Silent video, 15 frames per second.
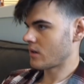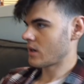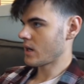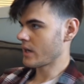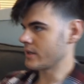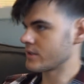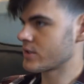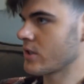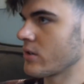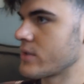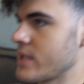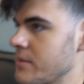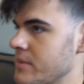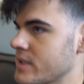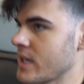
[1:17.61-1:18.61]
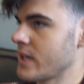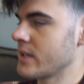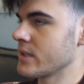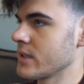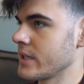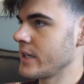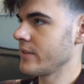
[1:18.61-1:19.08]
Alright, so Tim decided
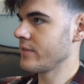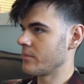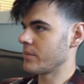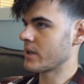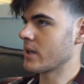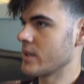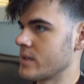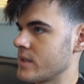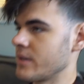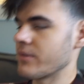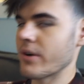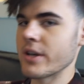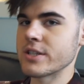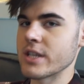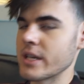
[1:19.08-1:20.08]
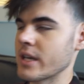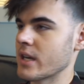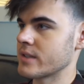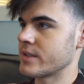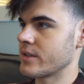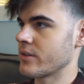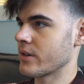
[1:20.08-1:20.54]
to leave because he raged that he
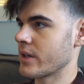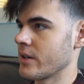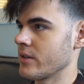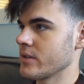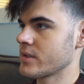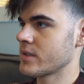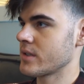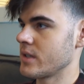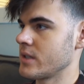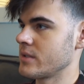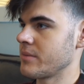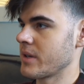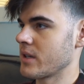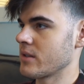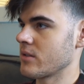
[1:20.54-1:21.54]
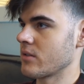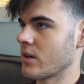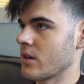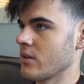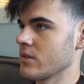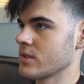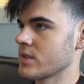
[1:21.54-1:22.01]
got 0 kills and he's being a little
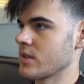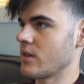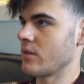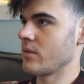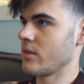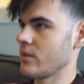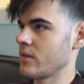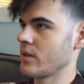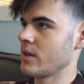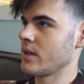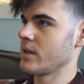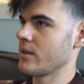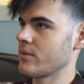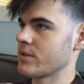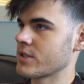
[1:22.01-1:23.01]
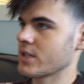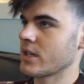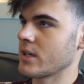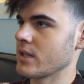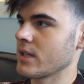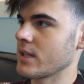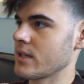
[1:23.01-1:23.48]
girl, so I'm just
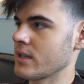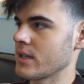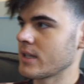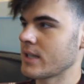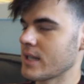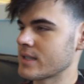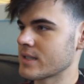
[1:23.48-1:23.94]
gonna let that